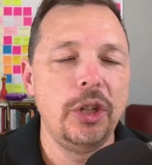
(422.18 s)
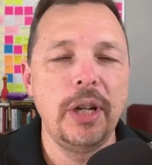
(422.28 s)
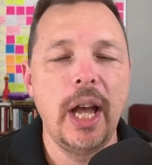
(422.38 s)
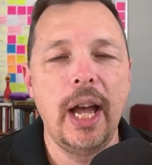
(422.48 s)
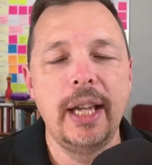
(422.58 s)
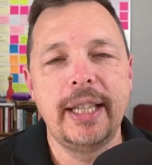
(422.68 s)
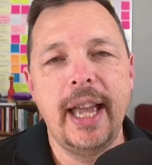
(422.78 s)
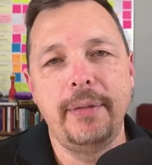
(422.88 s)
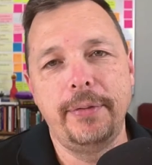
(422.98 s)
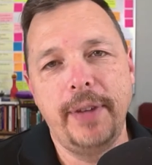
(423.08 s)
You guys
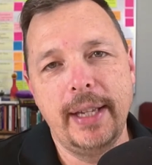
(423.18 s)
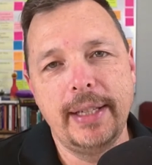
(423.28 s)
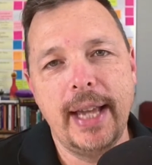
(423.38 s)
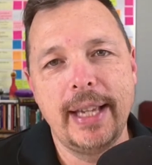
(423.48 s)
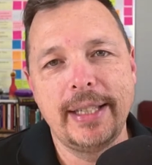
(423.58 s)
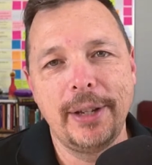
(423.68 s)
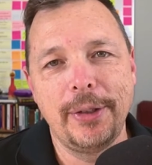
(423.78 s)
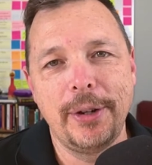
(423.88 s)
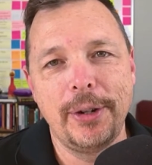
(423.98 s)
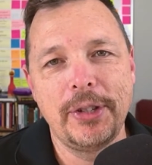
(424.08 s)
have a fantastic
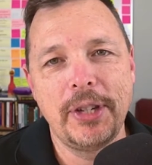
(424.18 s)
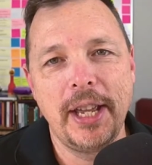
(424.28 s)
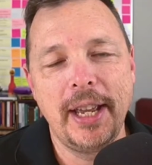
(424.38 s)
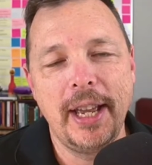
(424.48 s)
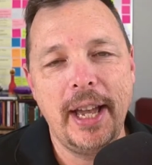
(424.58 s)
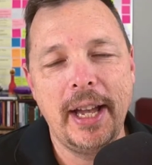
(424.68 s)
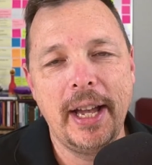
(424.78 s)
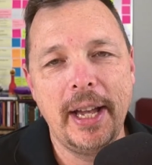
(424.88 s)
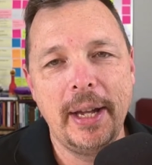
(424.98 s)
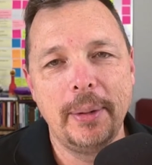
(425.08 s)
Thursday.
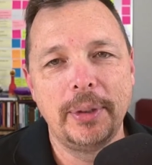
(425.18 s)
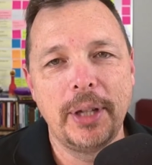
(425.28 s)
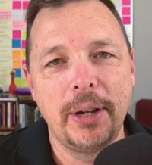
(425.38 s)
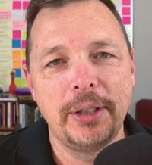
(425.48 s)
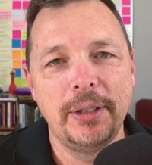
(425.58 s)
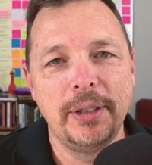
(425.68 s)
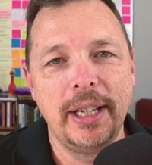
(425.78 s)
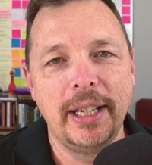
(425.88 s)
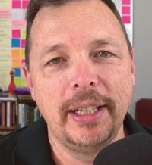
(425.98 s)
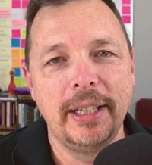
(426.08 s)
I will talk to you
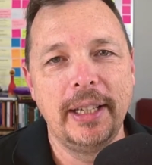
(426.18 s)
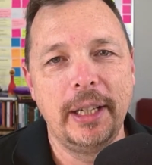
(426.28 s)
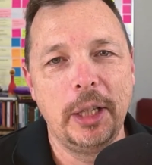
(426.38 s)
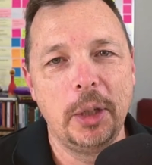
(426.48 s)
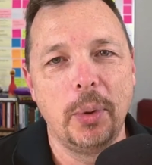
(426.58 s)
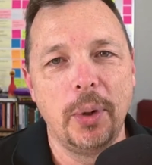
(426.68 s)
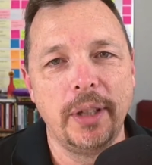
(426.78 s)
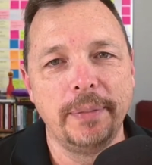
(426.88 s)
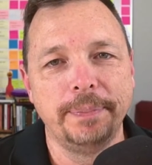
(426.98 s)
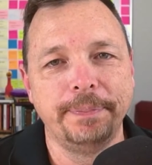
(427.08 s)
again in the
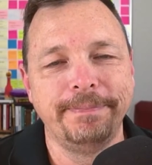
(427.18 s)
morning.